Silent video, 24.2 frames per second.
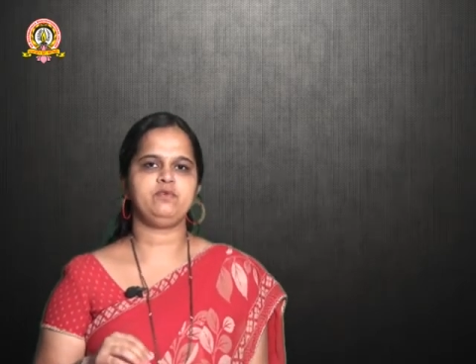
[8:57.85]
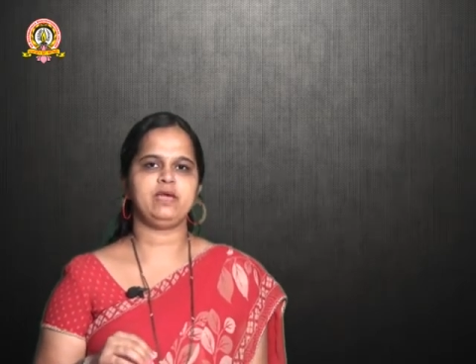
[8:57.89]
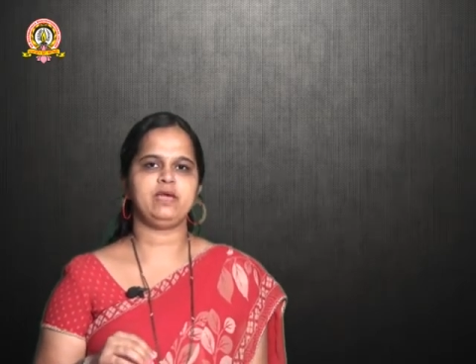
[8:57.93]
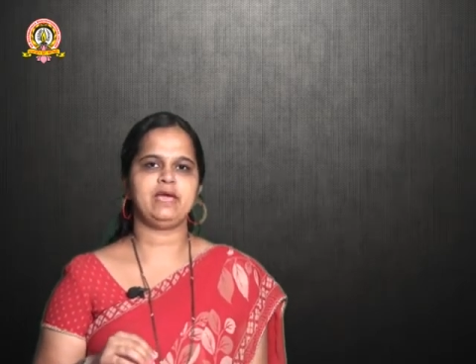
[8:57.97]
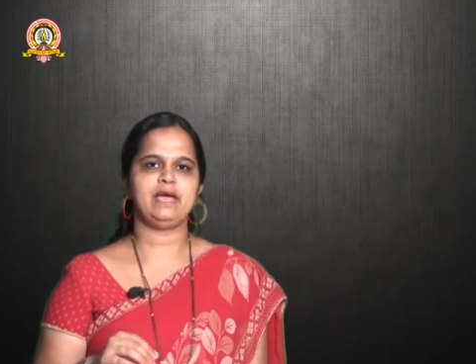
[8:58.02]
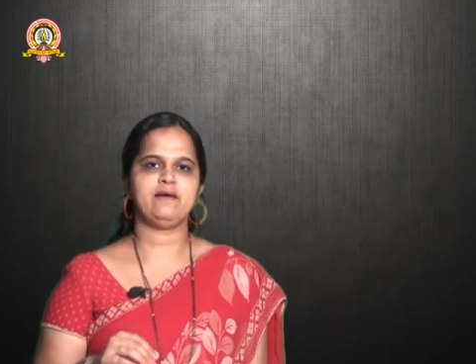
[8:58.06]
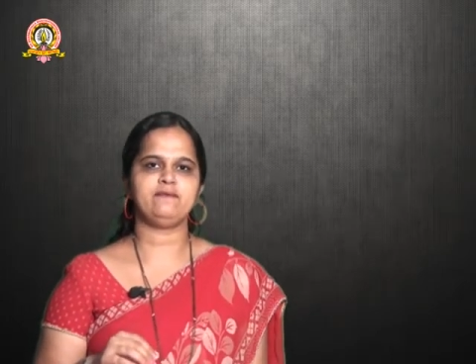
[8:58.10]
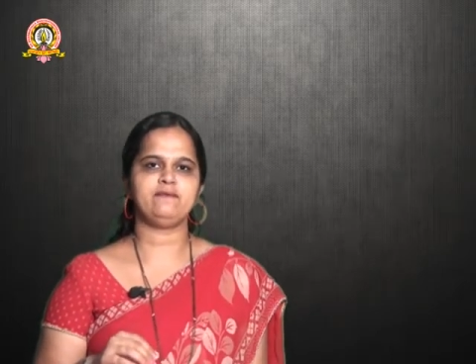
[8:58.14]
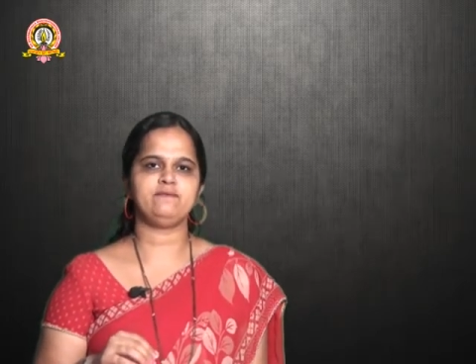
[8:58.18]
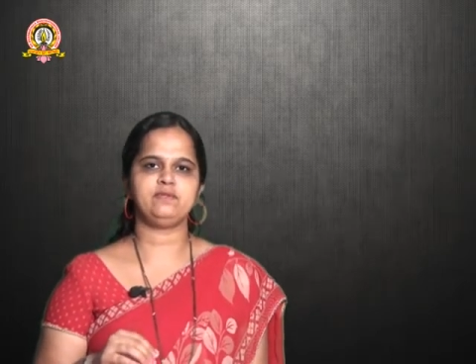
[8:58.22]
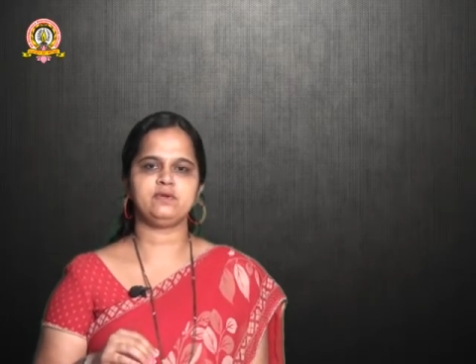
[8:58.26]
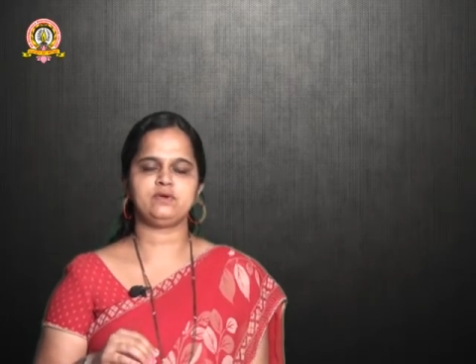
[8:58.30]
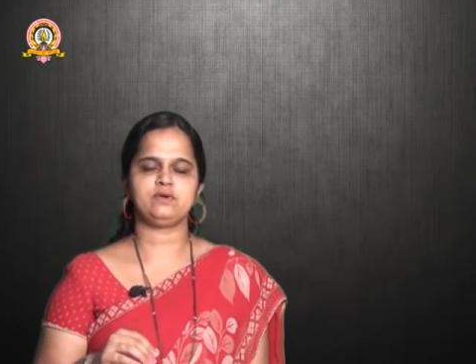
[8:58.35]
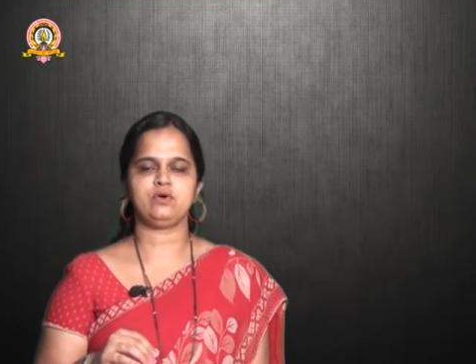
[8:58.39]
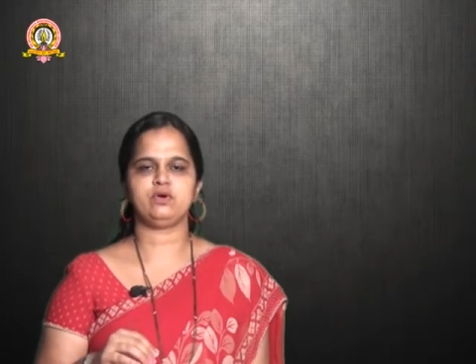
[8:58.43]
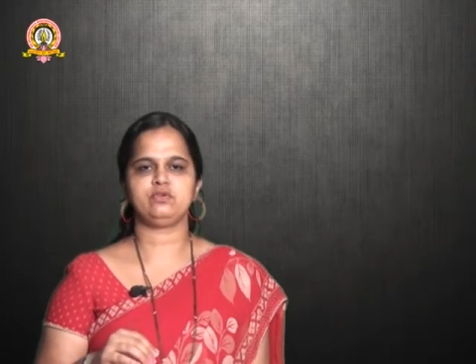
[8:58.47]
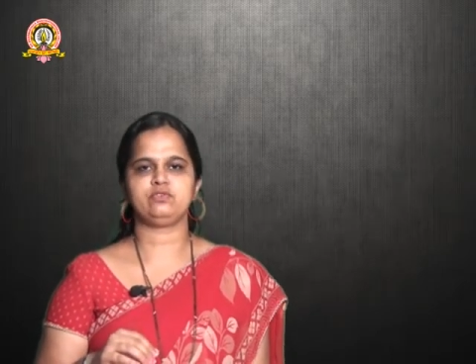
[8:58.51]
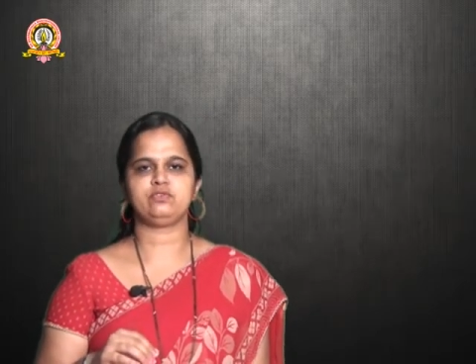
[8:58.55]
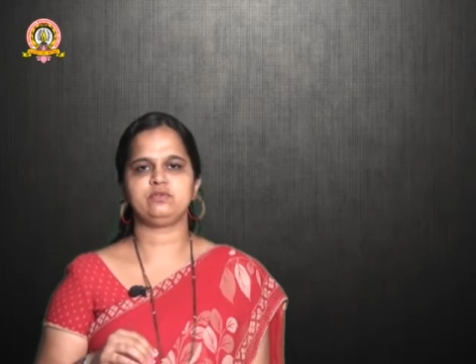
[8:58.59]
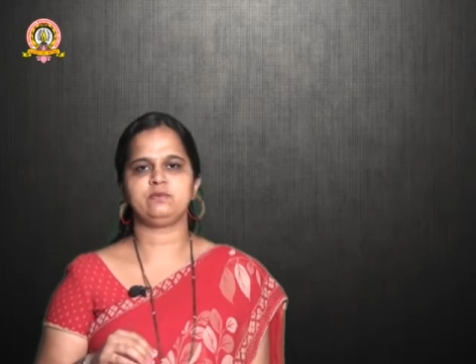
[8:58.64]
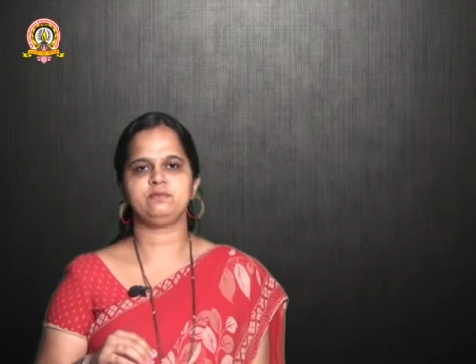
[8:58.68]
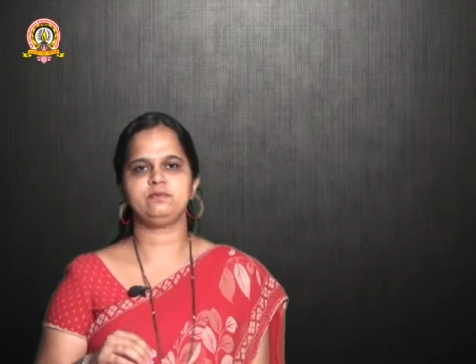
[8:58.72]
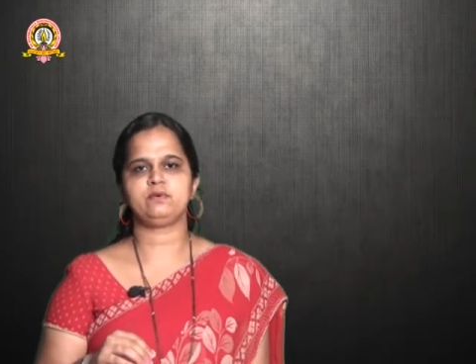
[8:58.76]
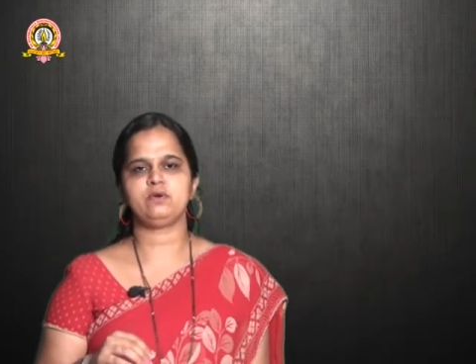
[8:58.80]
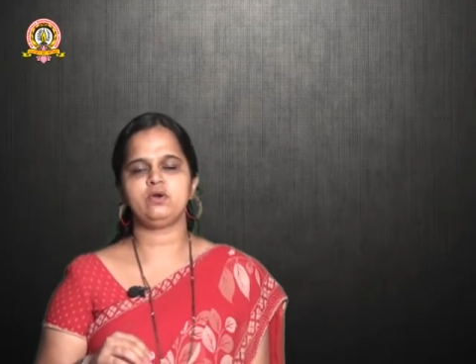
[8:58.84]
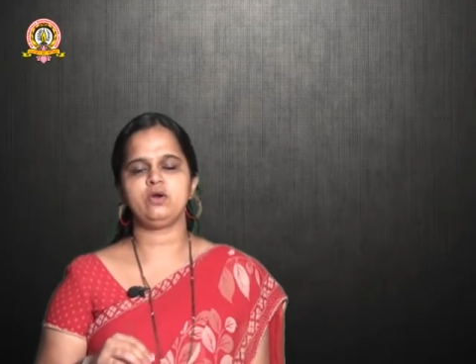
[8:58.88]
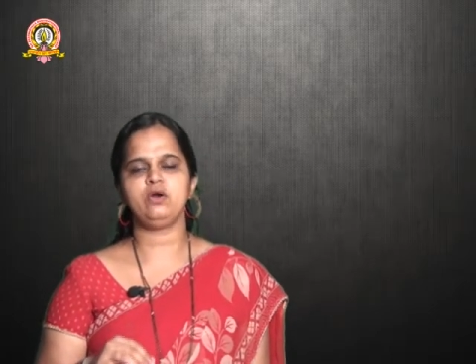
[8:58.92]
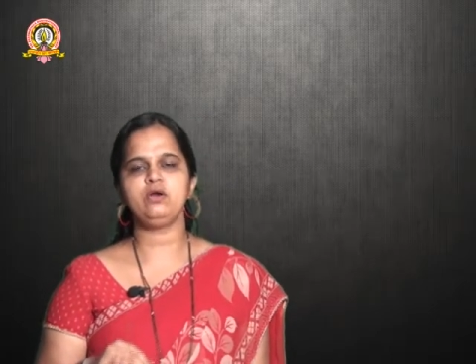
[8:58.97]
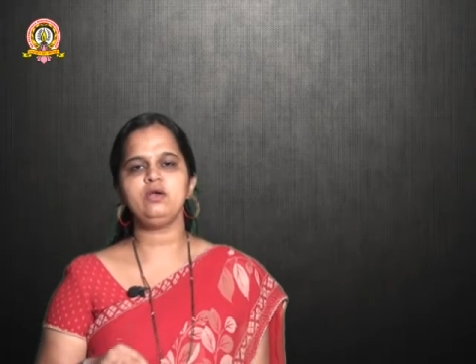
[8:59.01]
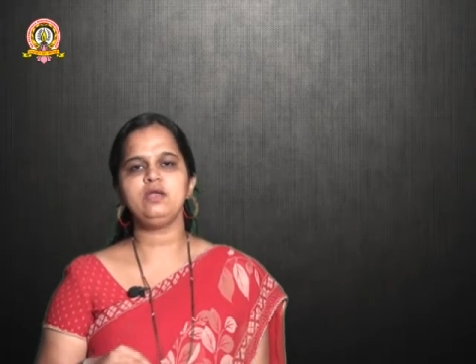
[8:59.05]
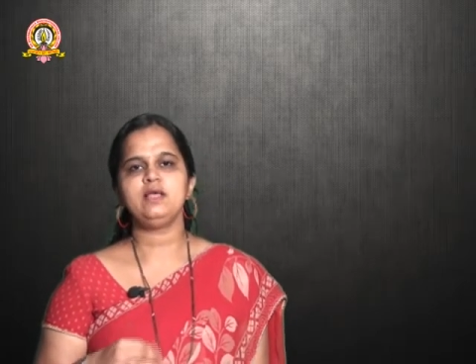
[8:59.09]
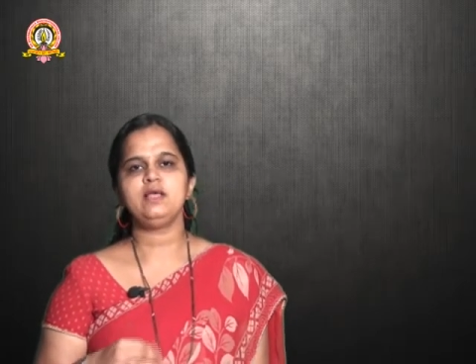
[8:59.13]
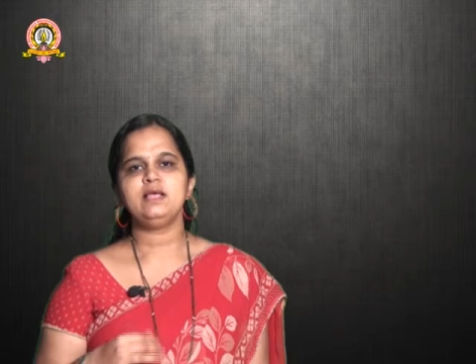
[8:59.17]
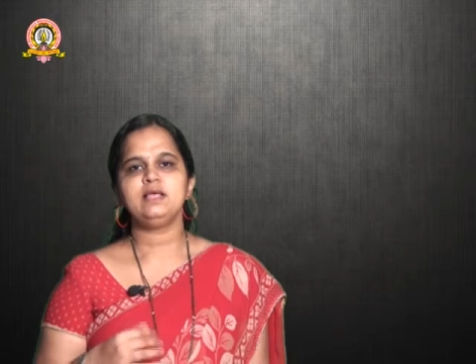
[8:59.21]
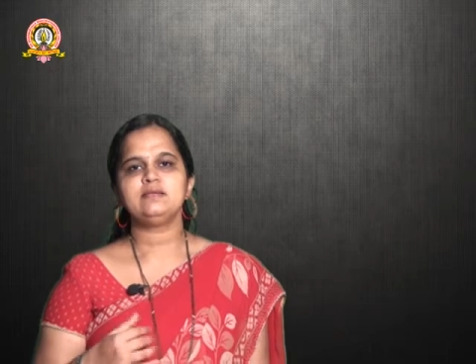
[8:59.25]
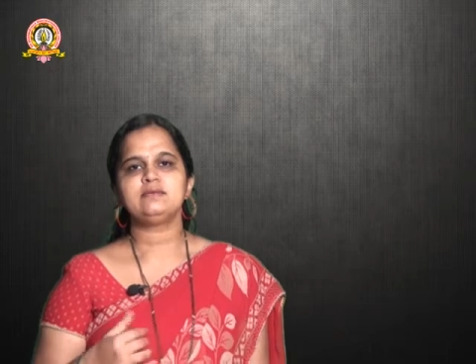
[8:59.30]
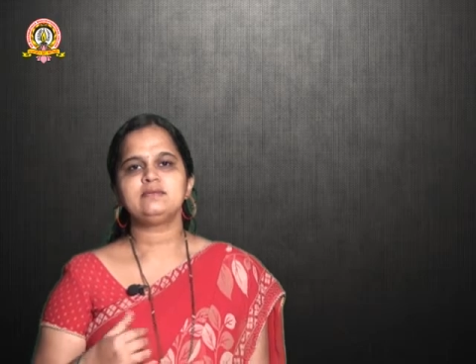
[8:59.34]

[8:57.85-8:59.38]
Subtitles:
we have the concept called